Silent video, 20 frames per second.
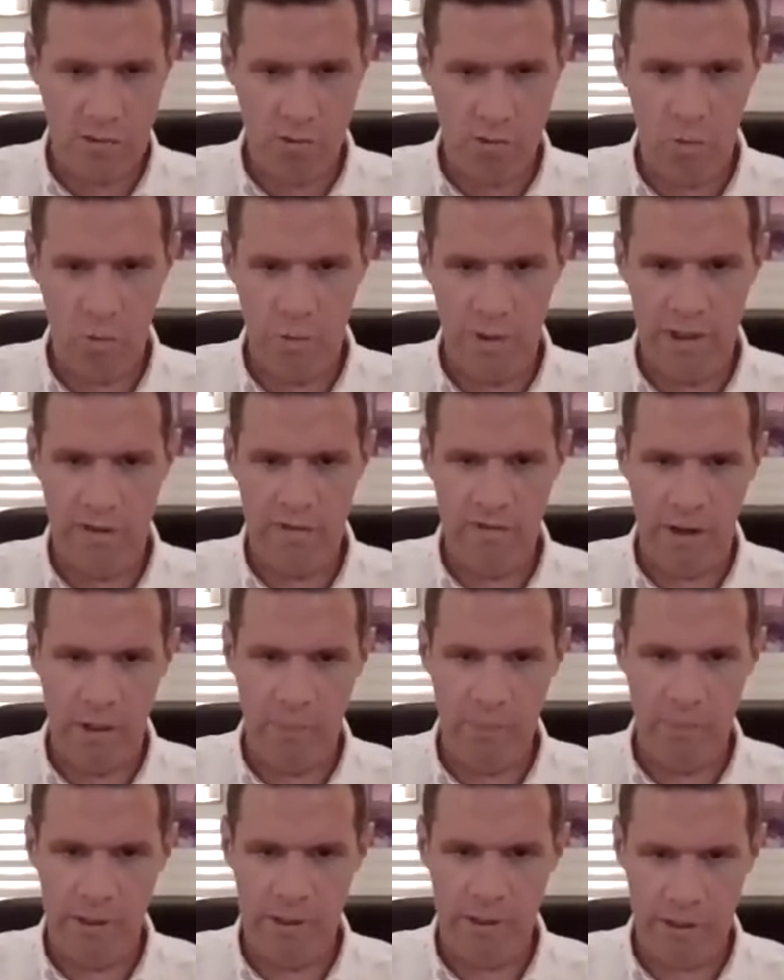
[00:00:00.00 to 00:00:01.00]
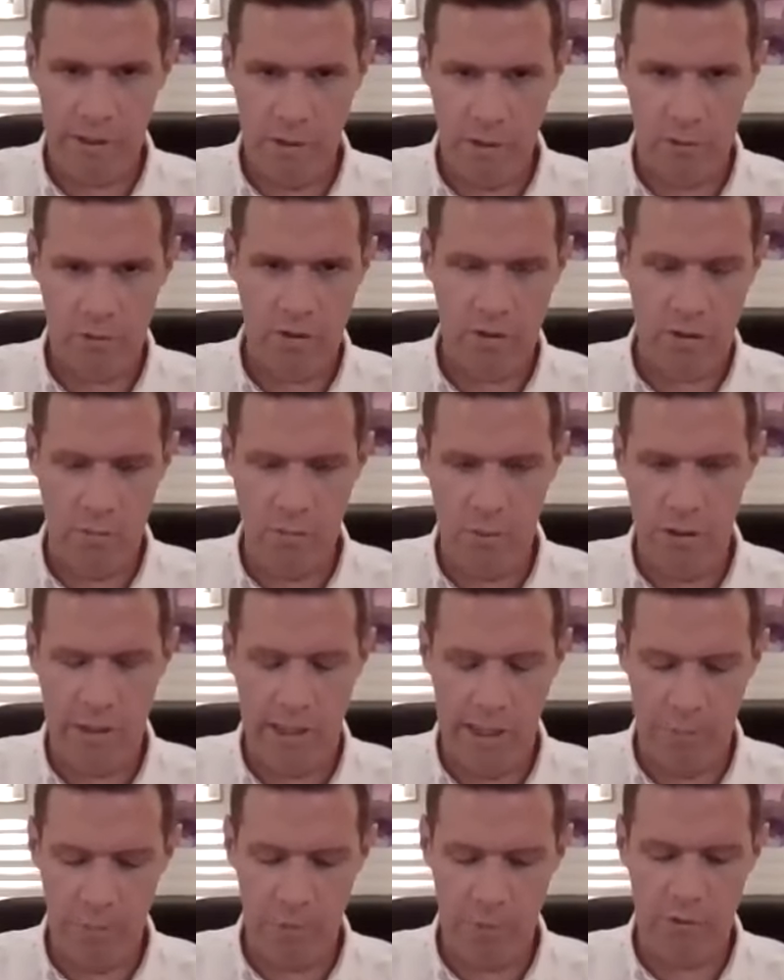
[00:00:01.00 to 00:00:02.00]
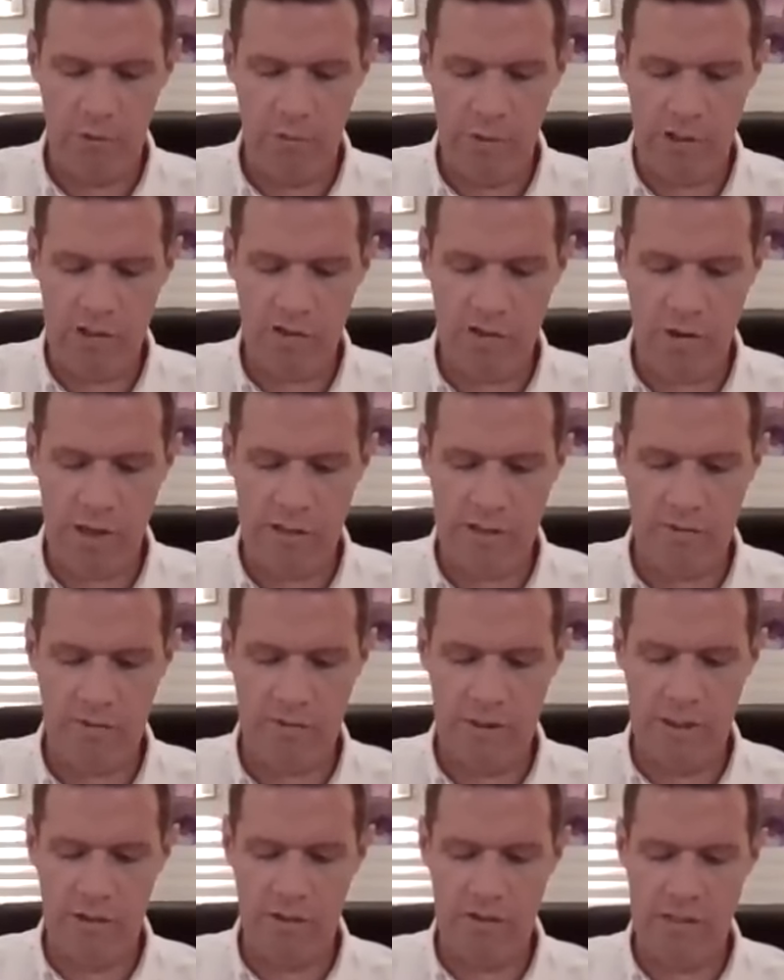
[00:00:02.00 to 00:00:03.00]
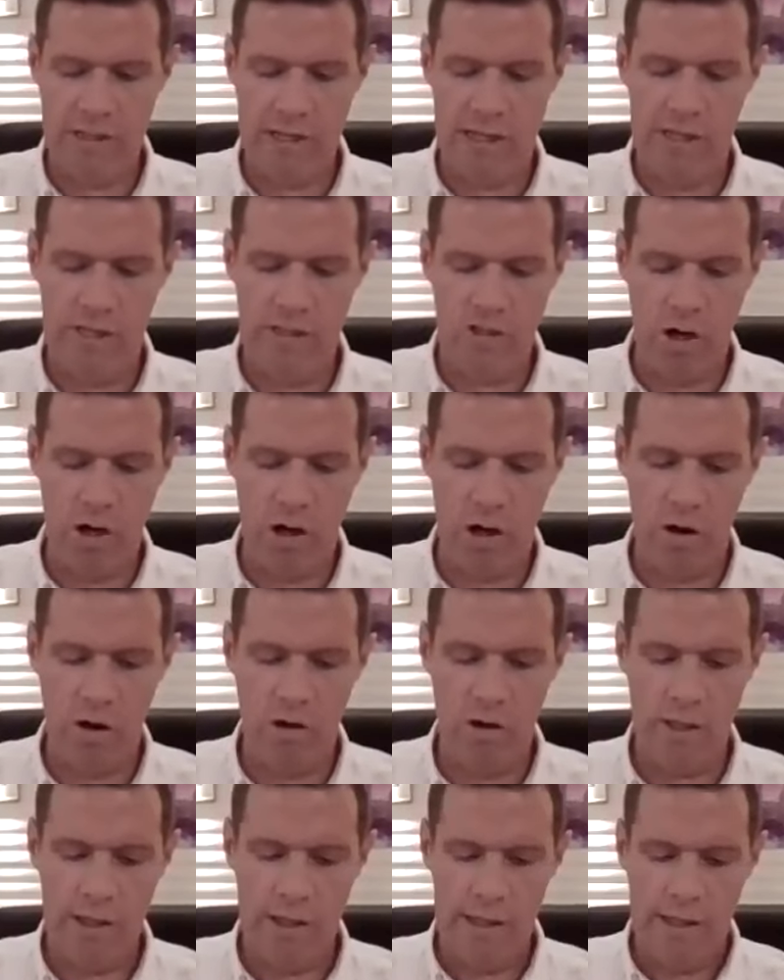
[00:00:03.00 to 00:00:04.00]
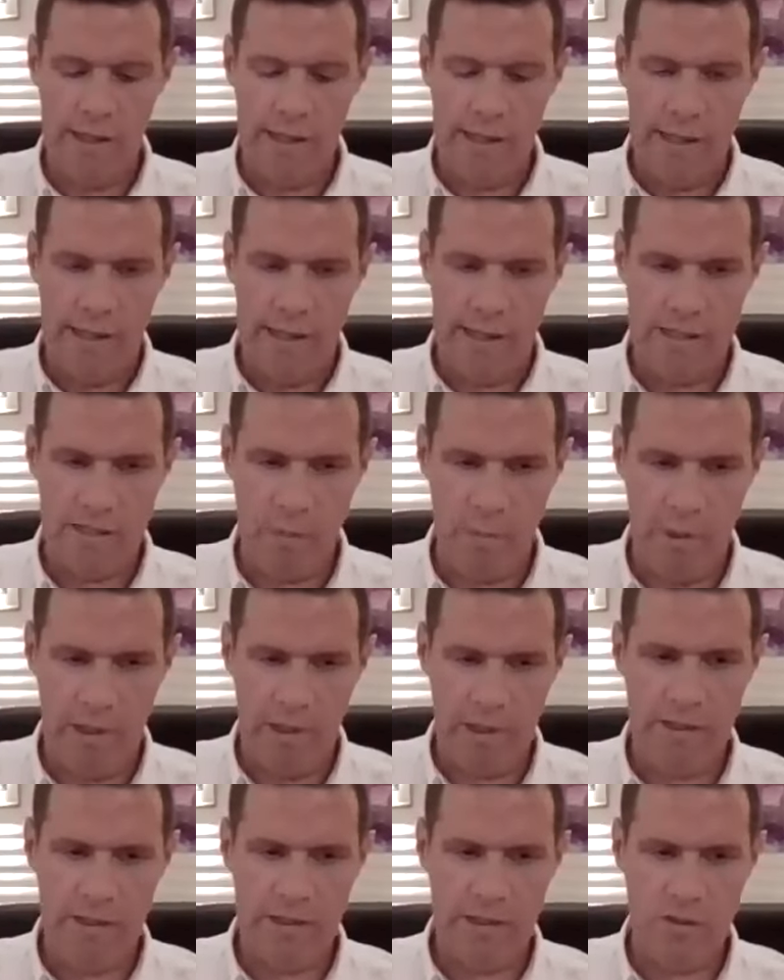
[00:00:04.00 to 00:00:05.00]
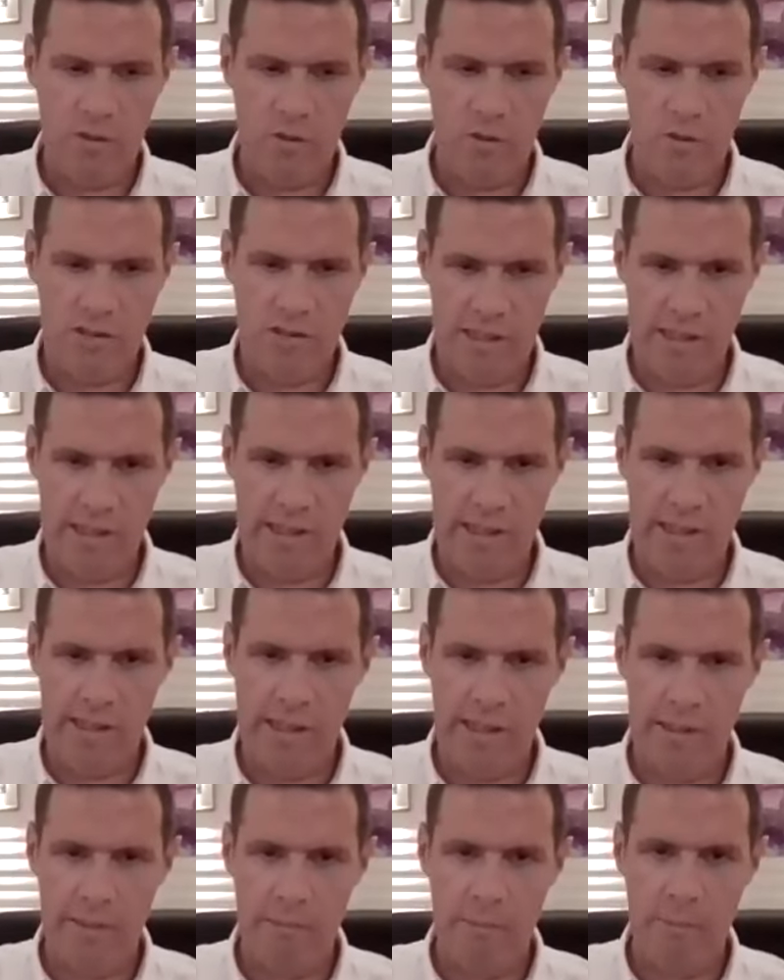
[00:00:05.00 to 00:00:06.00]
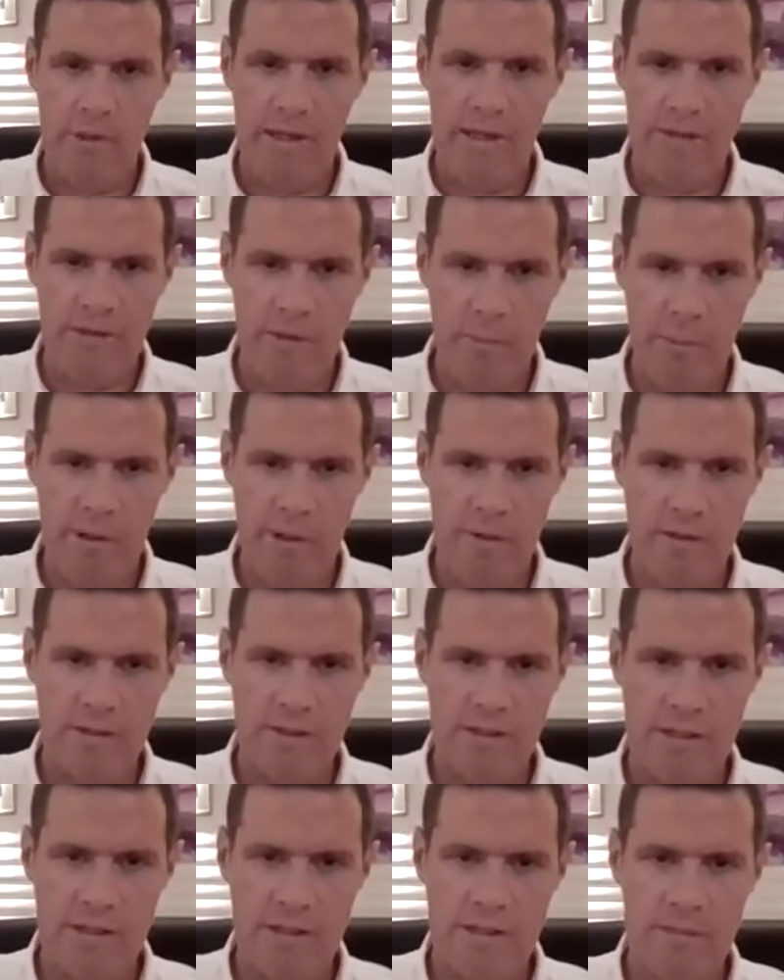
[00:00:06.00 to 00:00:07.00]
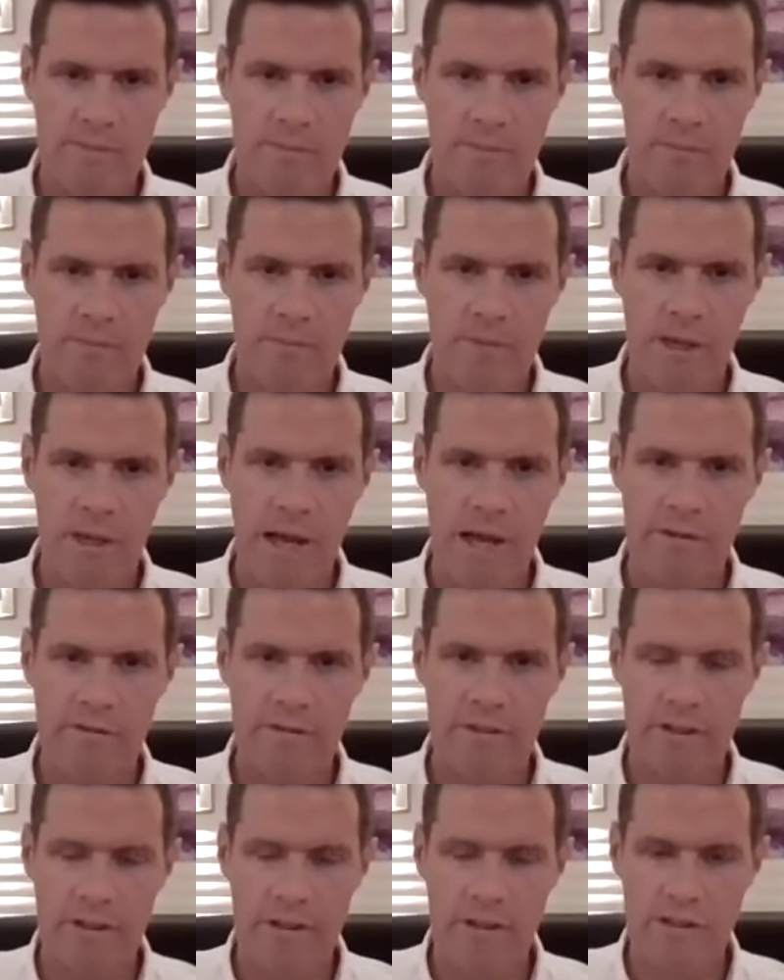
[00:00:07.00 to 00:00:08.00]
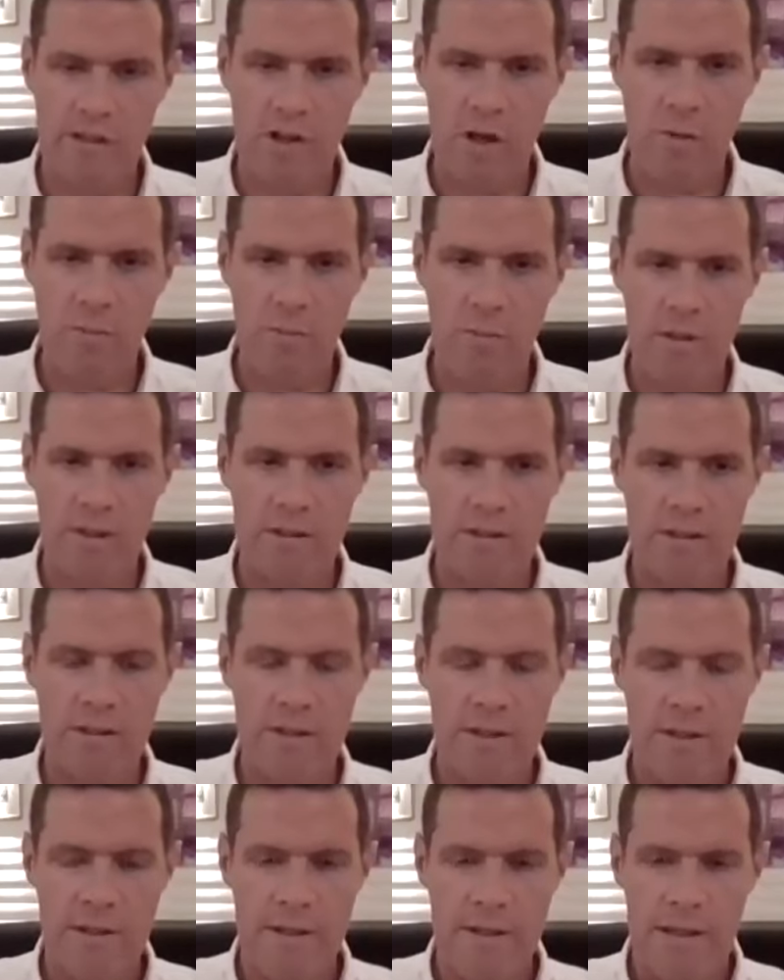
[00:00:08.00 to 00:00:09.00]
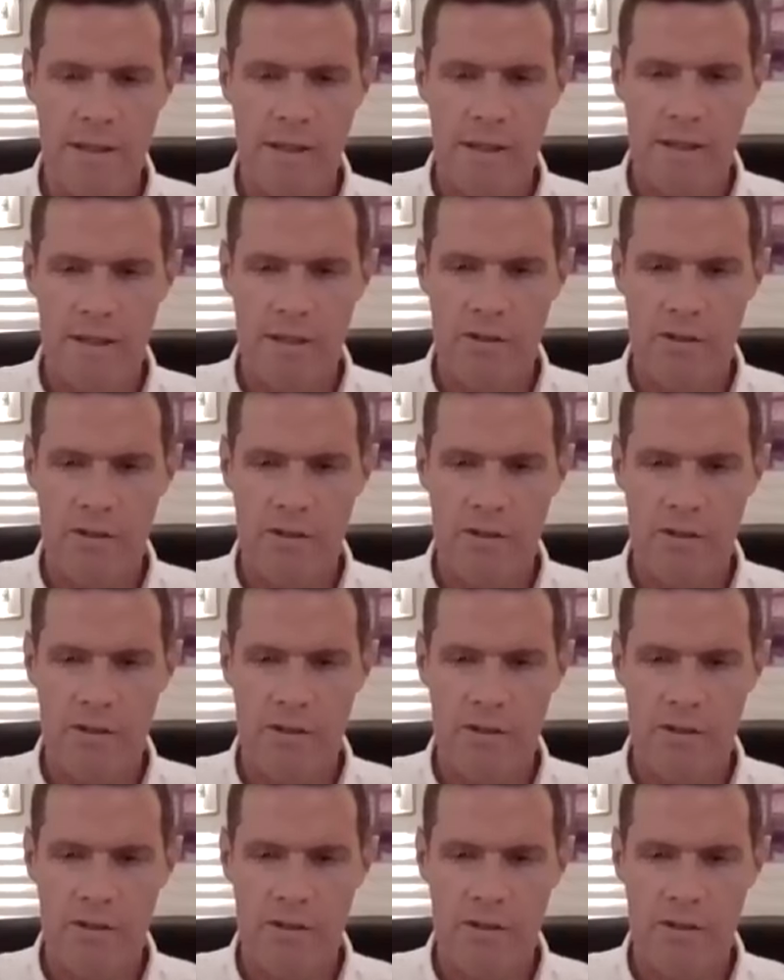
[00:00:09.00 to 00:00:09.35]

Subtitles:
that's his role in the family, to communicate. But the real strengths of the inner sage are his ability to see beneath appearances, to have the discernment